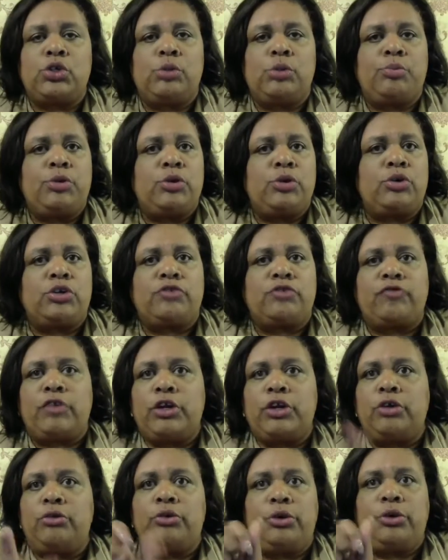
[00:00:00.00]
computers
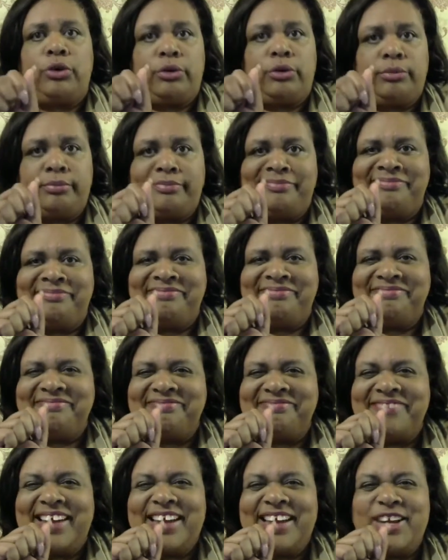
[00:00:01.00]
for YouTube?
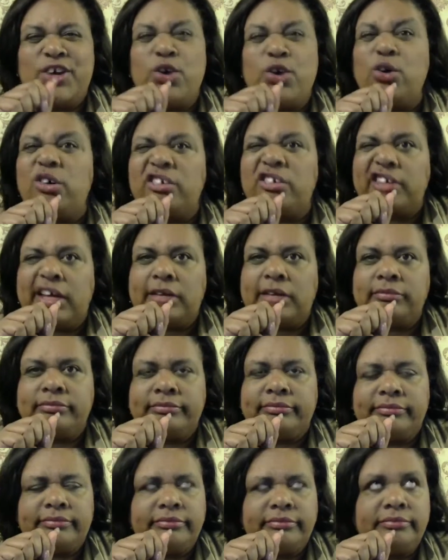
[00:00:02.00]
Right? Googled it.
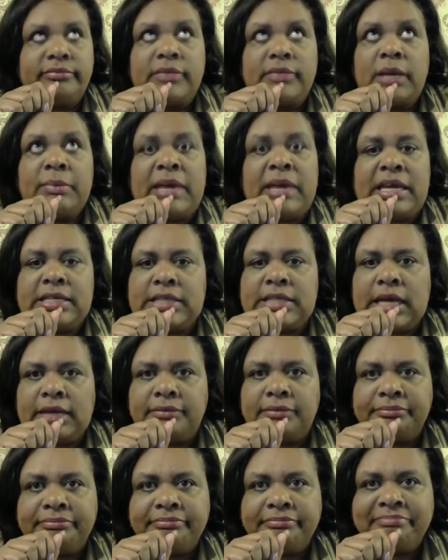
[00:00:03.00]

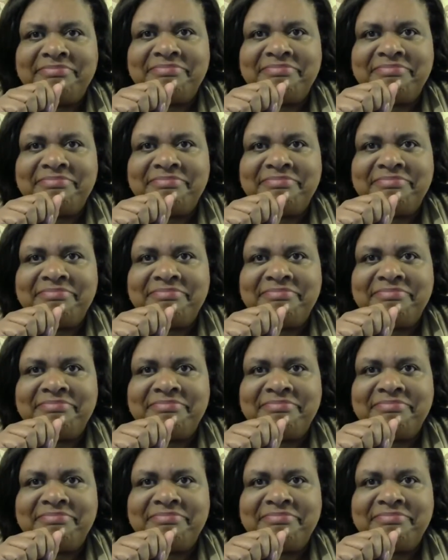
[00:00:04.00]
Amazing.